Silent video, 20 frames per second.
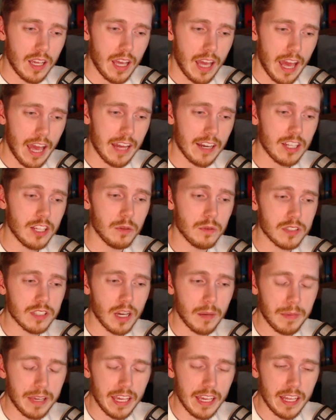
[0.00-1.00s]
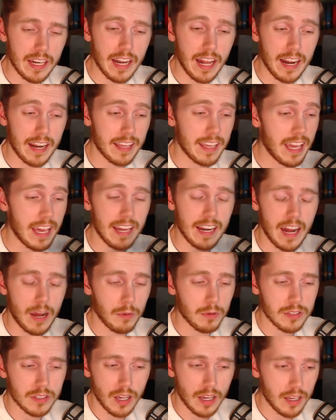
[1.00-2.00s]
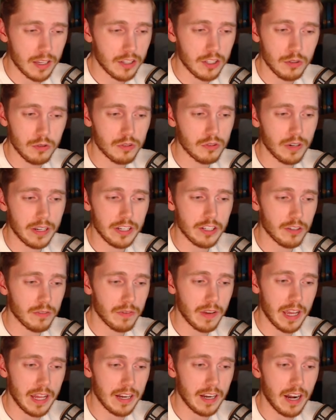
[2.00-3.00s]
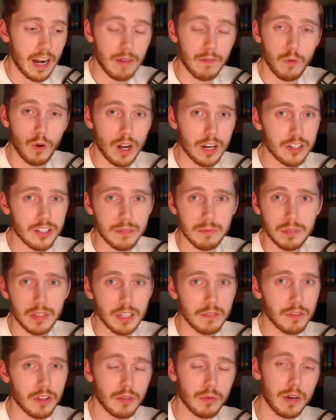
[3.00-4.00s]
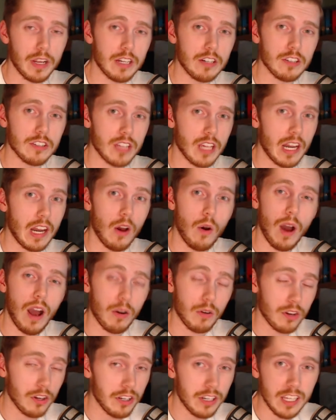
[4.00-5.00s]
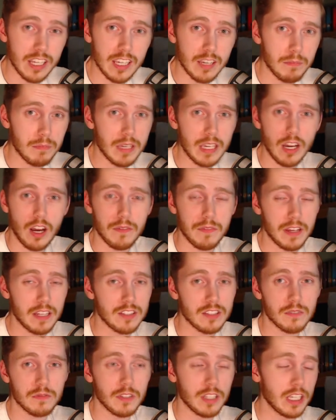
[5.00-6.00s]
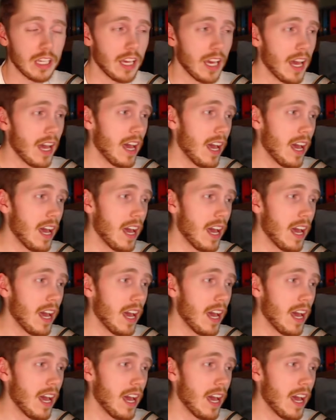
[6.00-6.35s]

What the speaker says: and he was coming in, and again, I was a huge Ranger fan and I've watched him play for the Rangers. I know how good he can be offensively.